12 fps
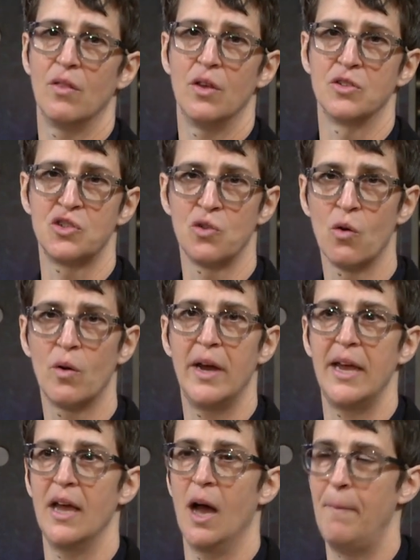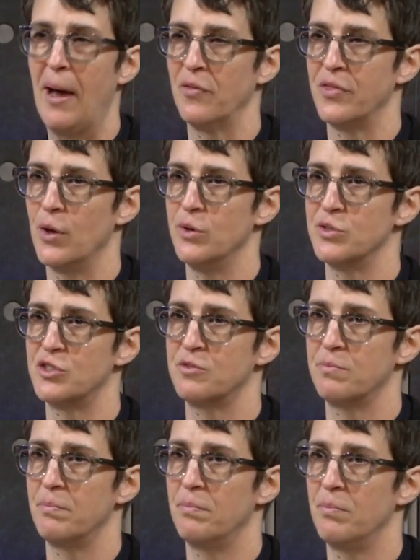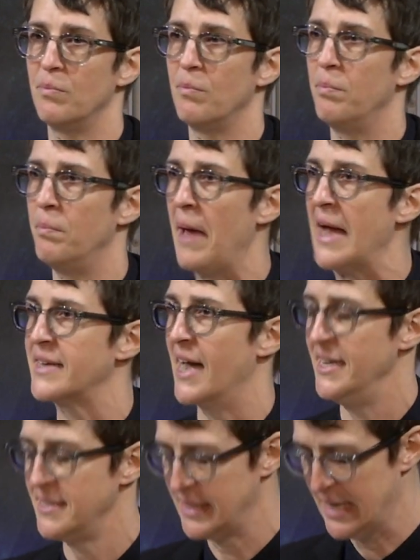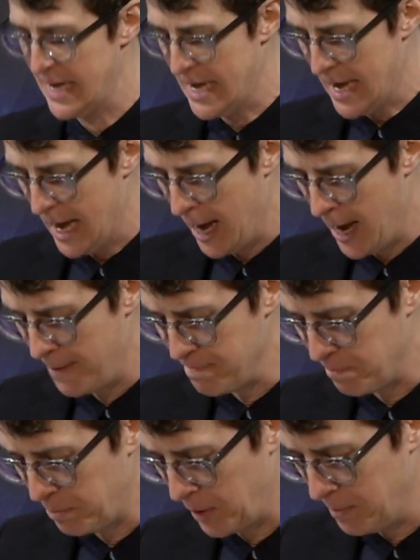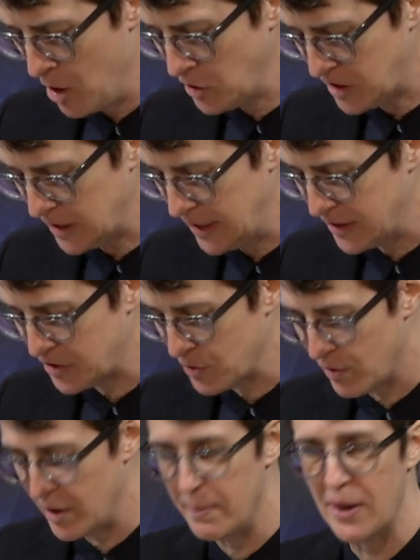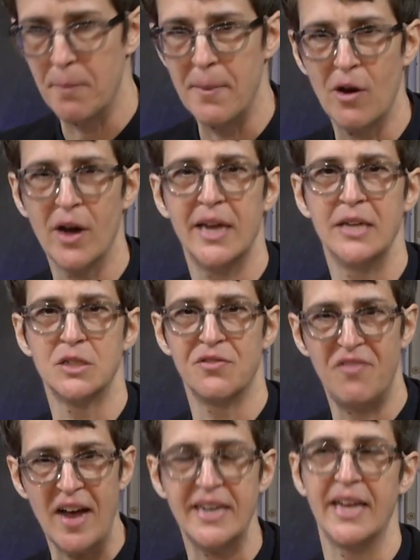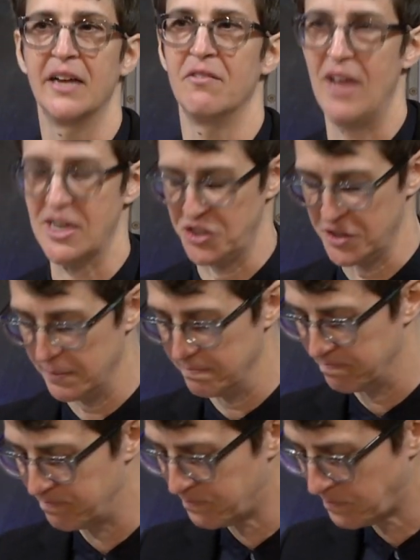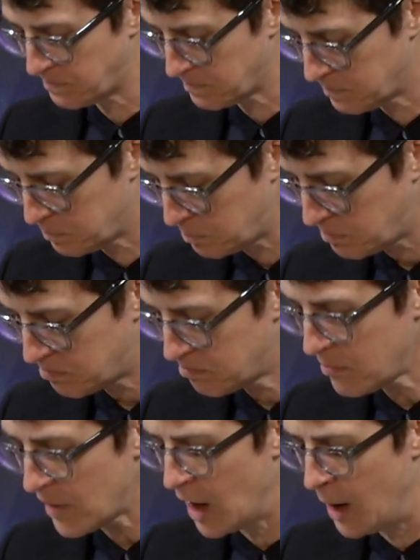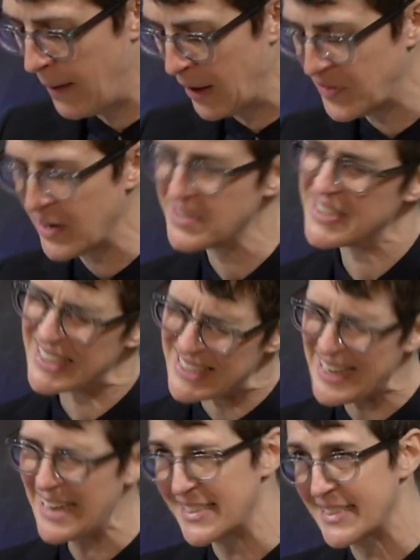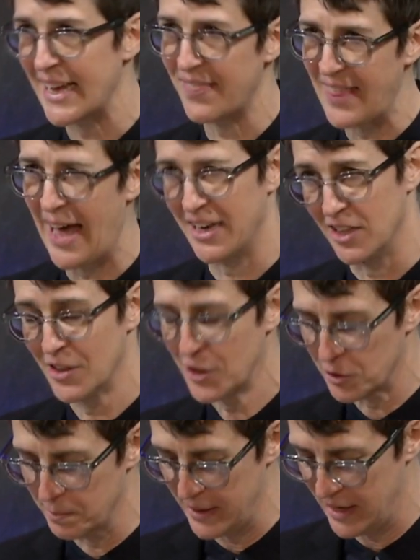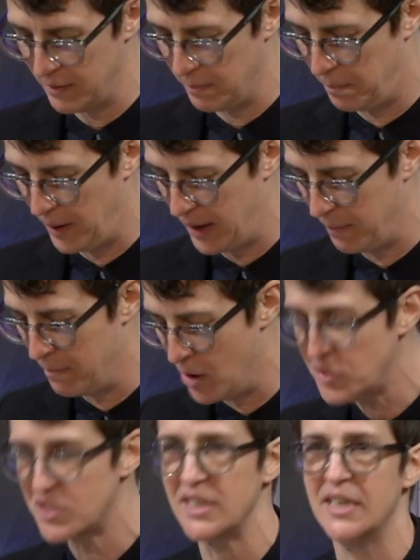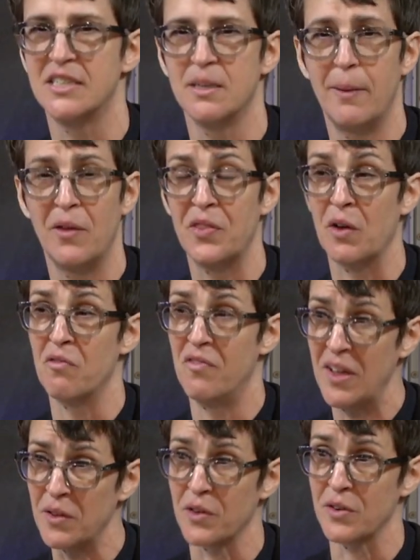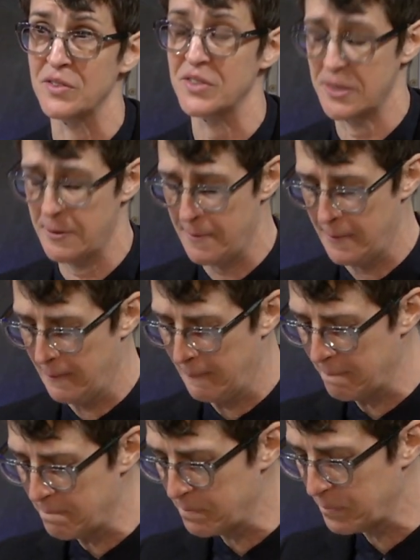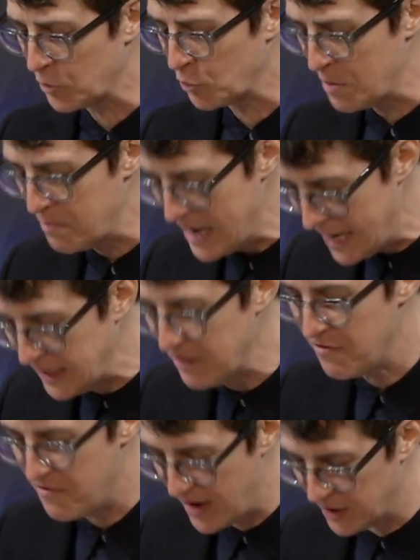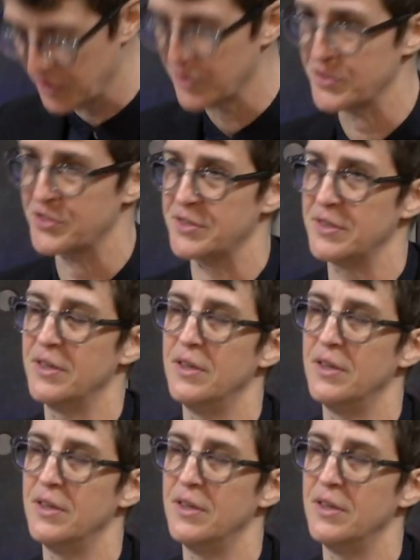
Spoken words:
a story about those bad guys, but mostly a story about Americans fighting fascism, about their success at that a little bit, but mostly it's about their failures, repeated failures,